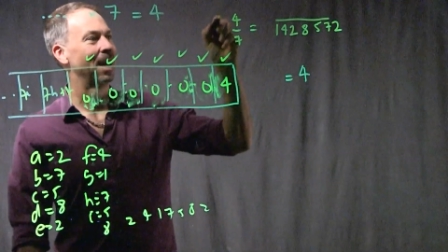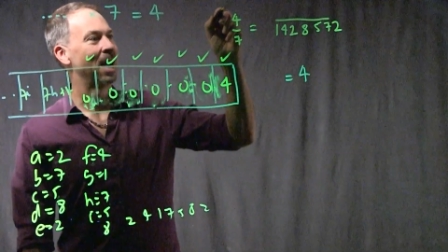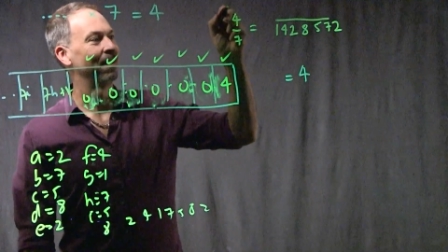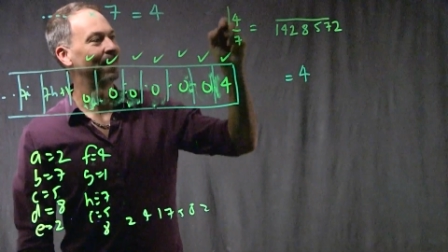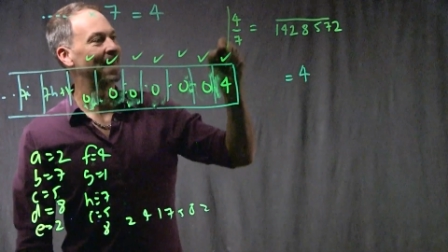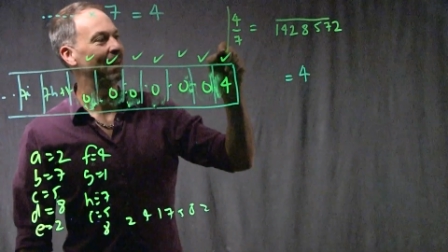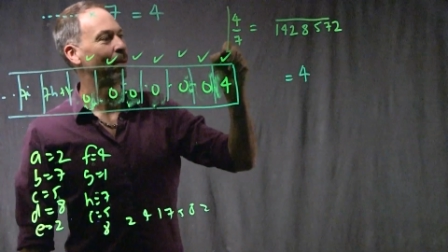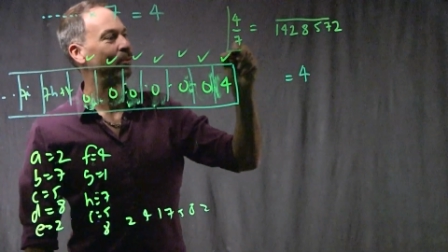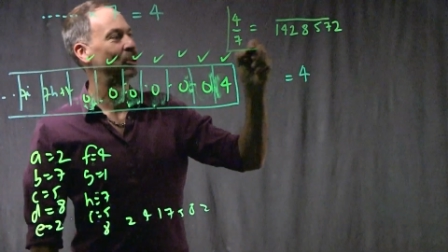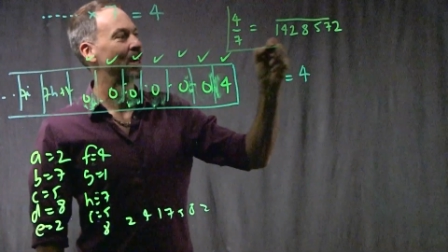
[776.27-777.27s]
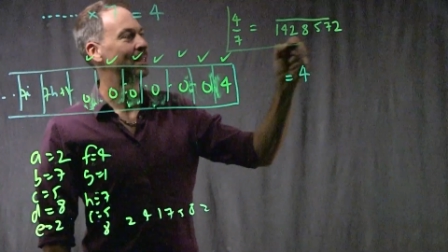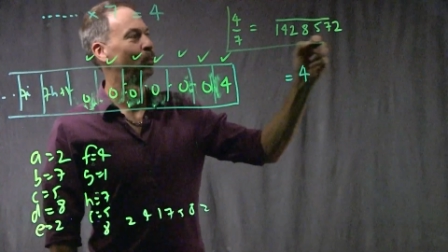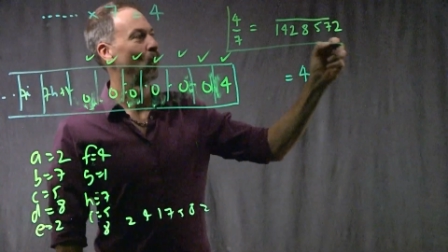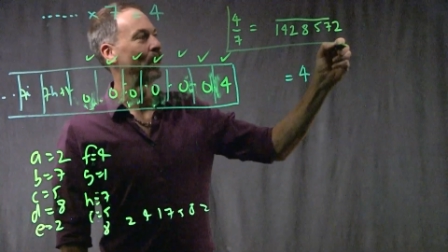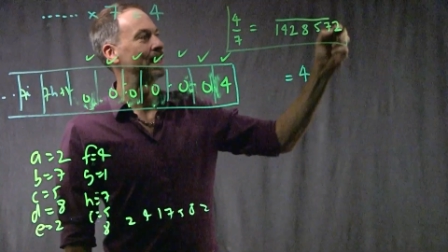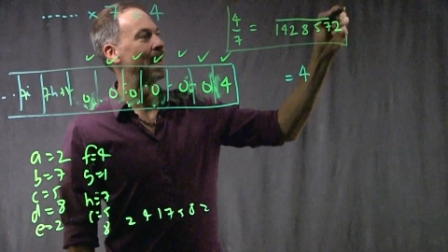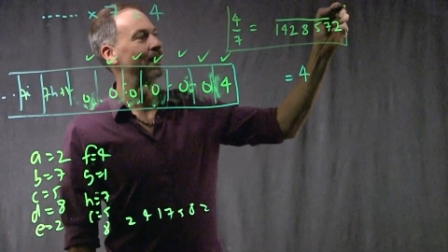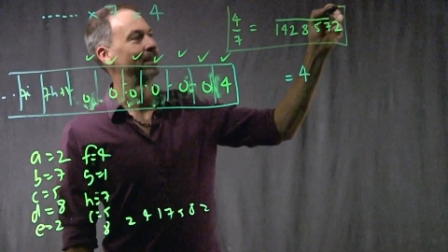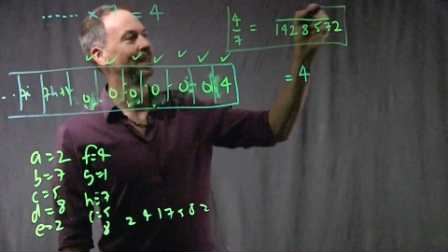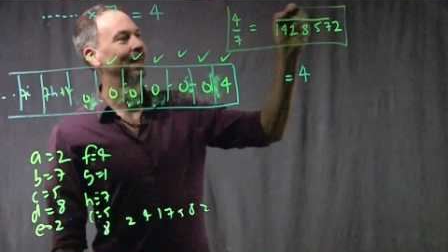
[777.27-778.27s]
I think we've just worked
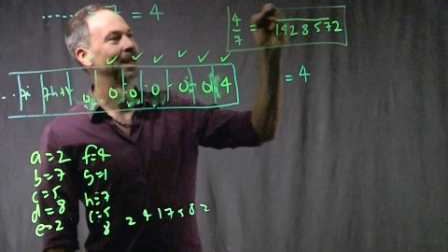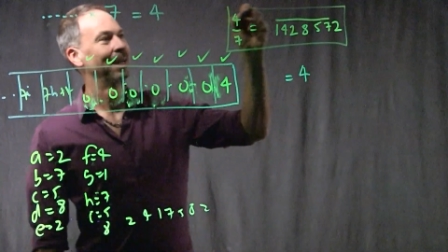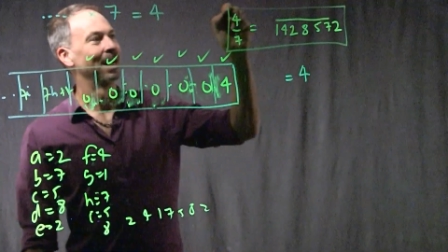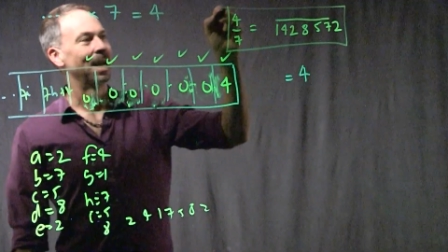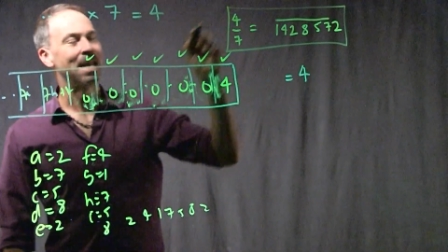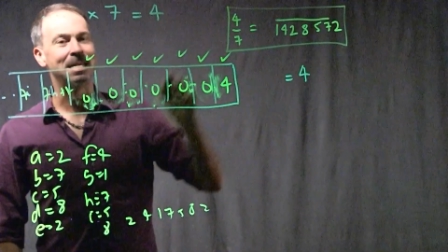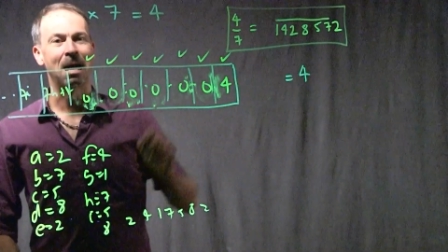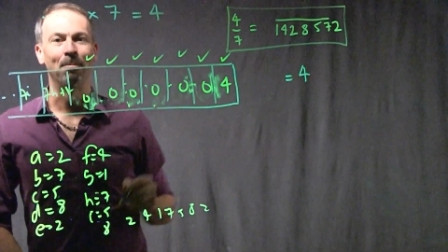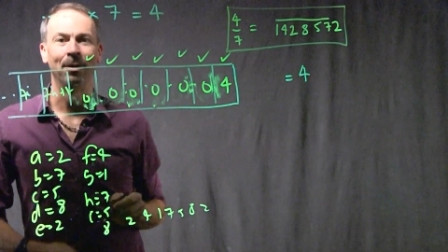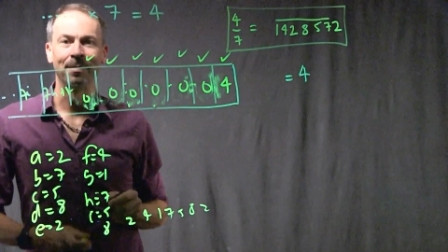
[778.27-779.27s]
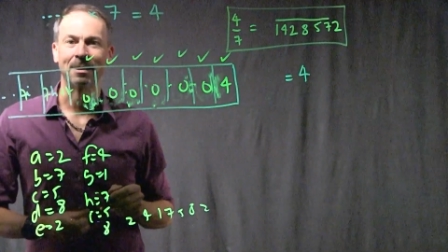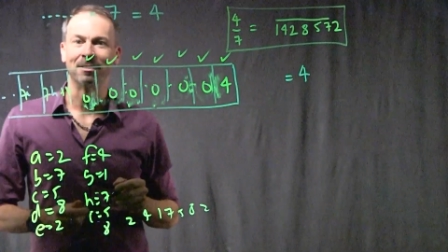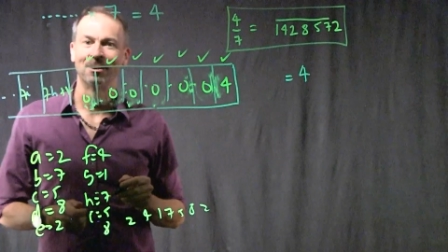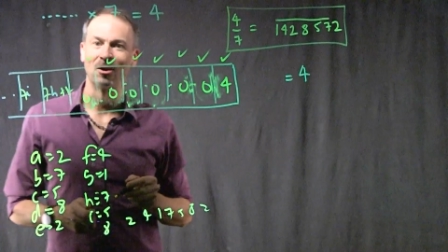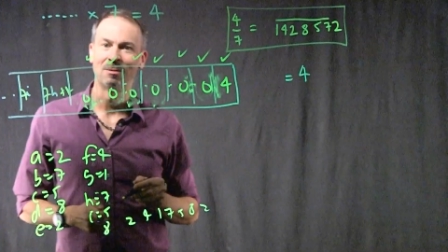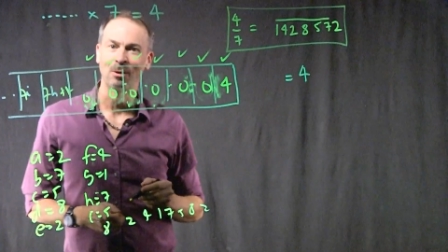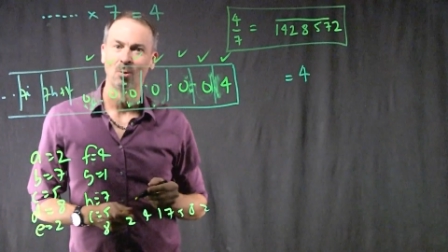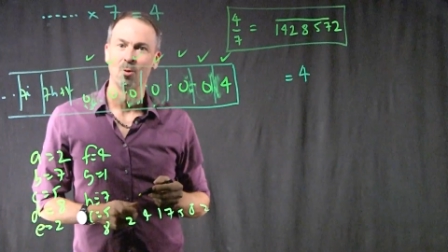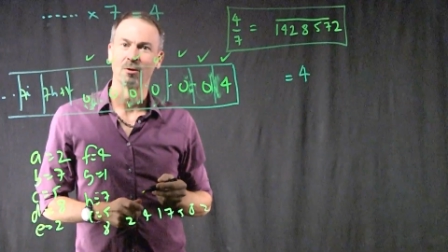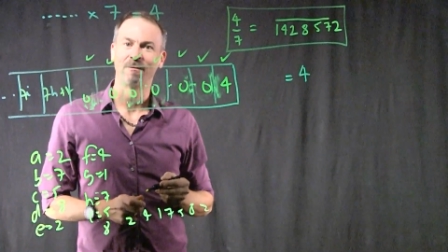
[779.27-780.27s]
out a number that deserves to be
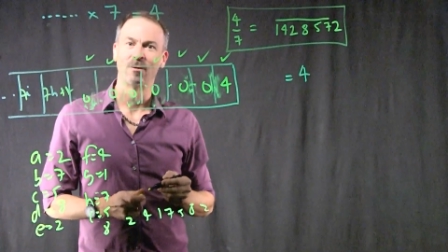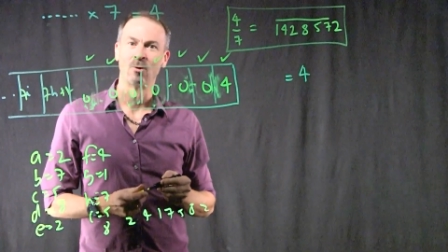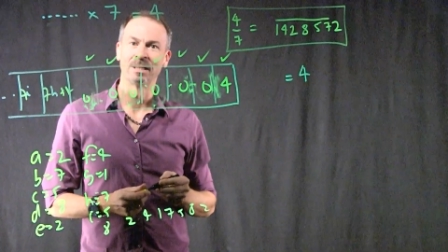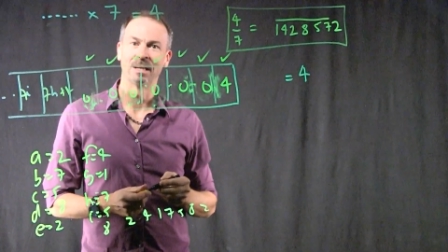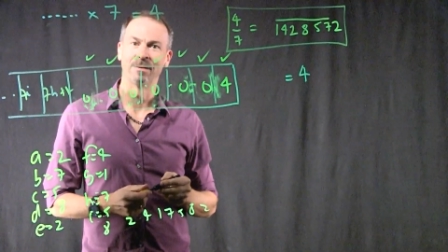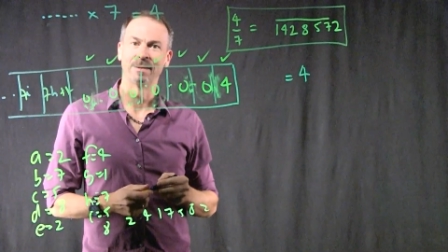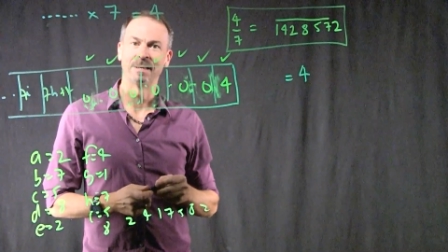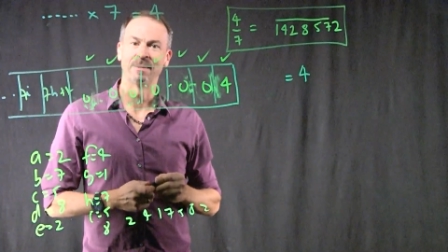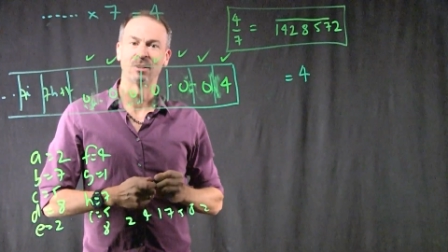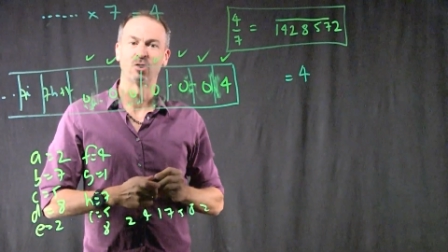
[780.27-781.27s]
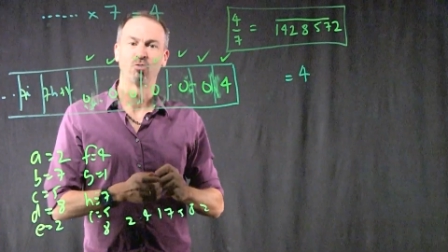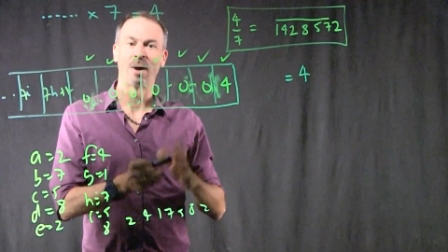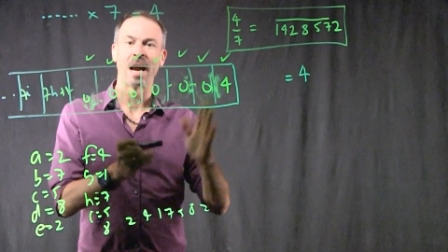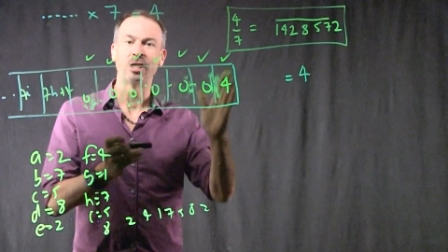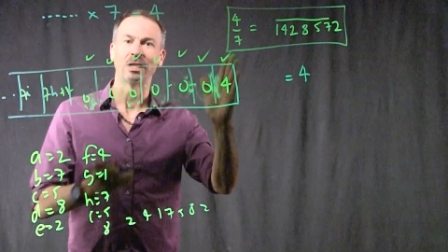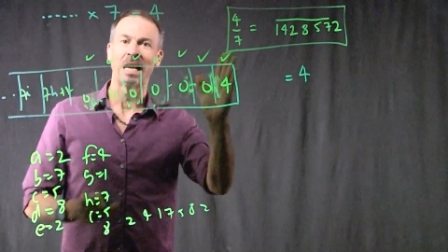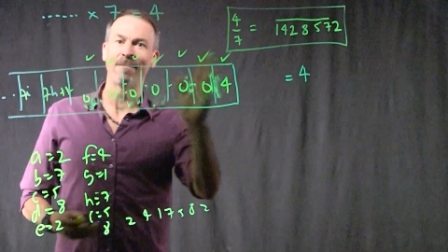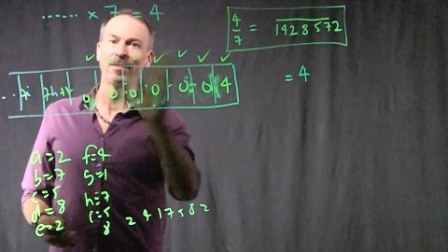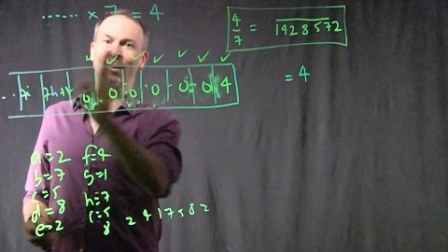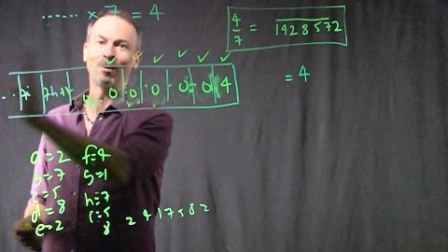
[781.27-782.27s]
called 4 sevenths in the strange
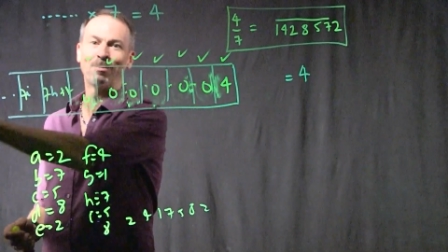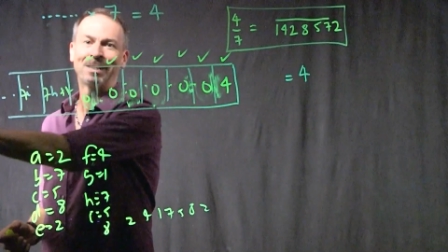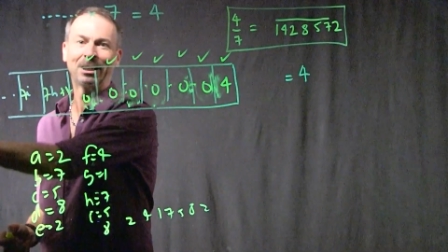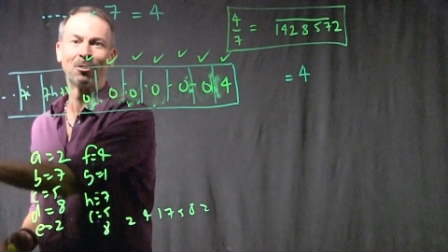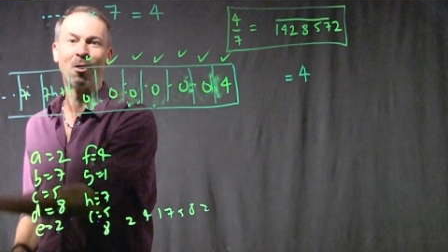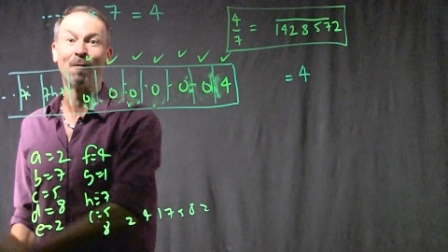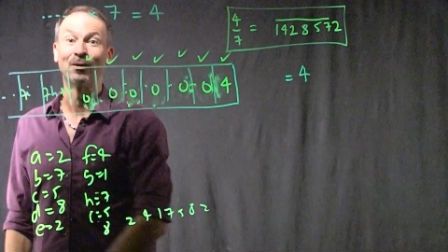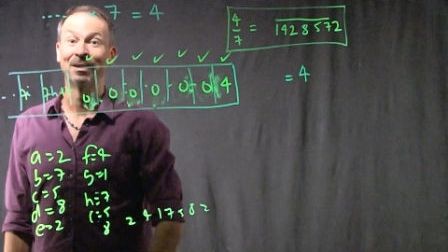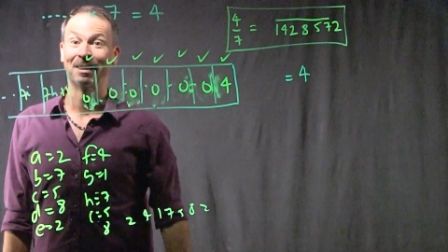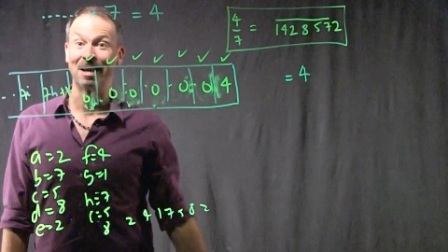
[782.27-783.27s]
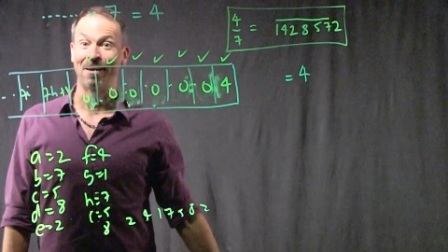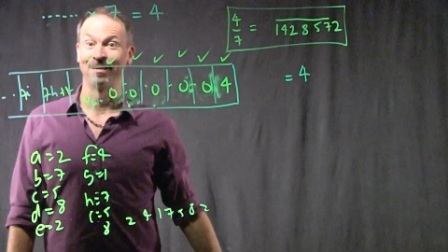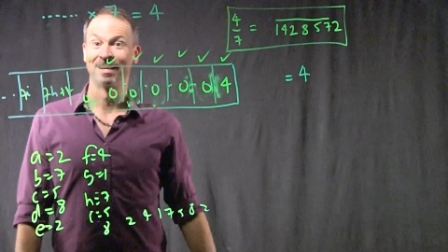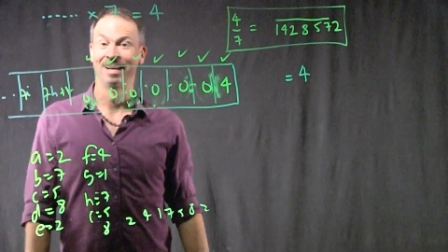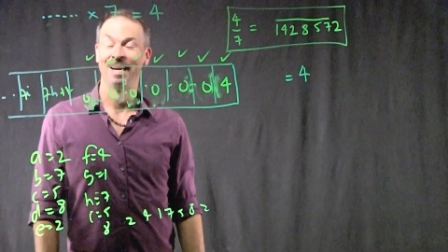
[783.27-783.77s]
infinite arithmetic off to the left.